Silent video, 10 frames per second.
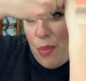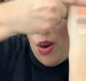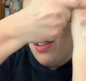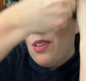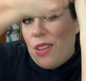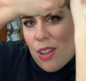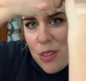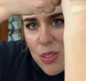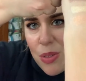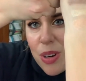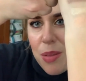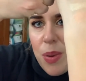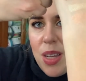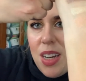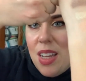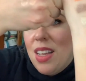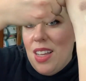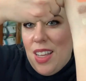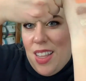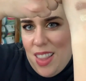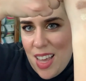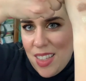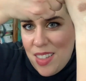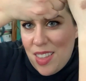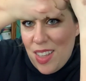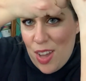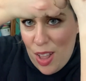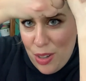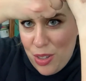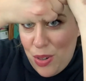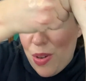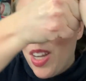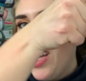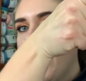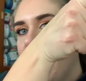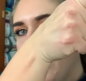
part of the color story, but that's the color story.